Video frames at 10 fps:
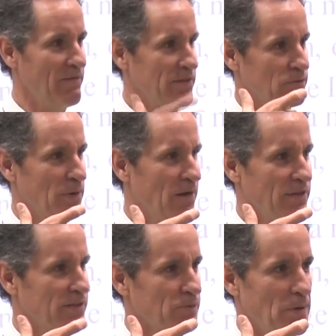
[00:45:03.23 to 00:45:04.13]
that is,
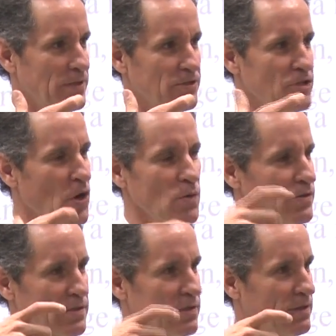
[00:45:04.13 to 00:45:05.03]
whatever this one is,
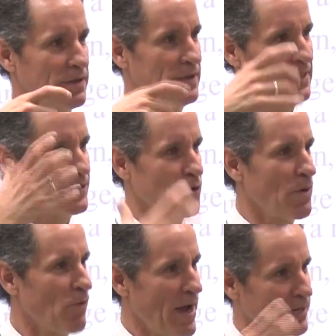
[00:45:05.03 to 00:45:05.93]
notes. So
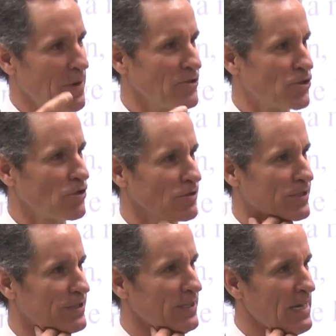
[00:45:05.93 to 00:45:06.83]
I'm writing my
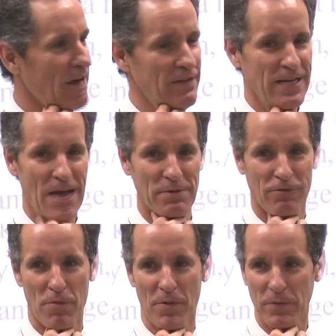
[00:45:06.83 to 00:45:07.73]
journals. Every night
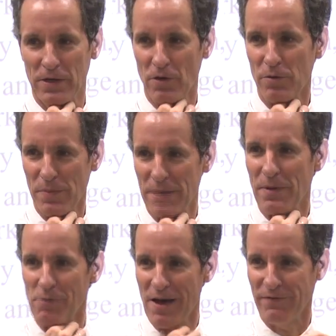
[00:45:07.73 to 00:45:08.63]
before we go to bed,
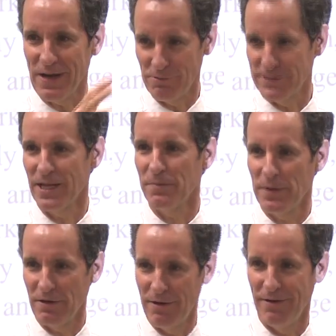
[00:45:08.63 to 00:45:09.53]
my wife and I will sit up
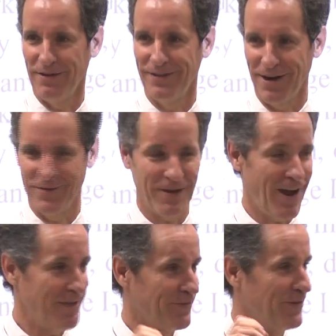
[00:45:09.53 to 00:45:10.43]
here on the
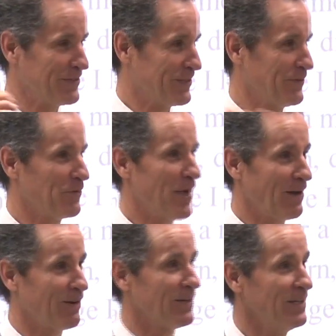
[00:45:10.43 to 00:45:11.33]
iPads and
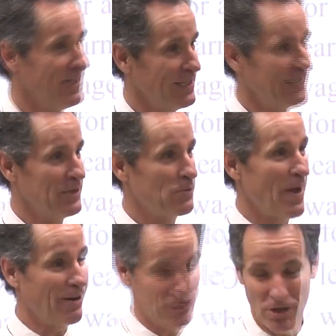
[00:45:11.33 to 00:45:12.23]
write
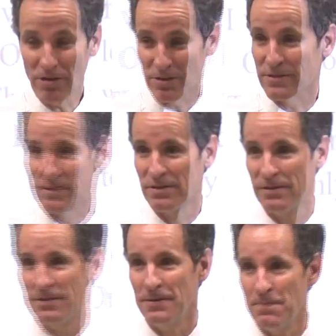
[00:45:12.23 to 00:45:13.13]
our journals.
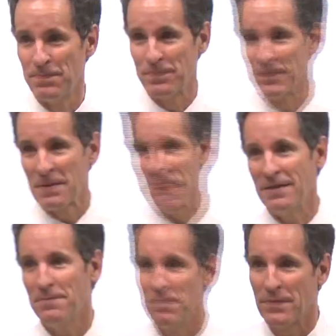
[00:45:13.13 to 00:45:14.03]

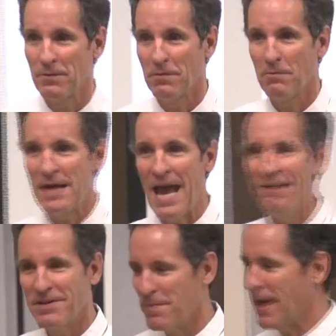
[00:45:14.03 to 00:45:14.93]
But we
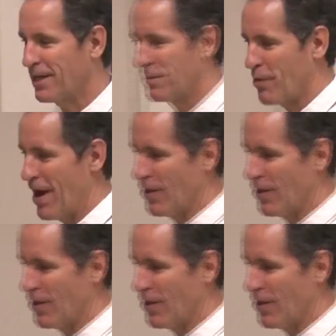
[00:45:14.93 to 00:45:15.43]
have to make it a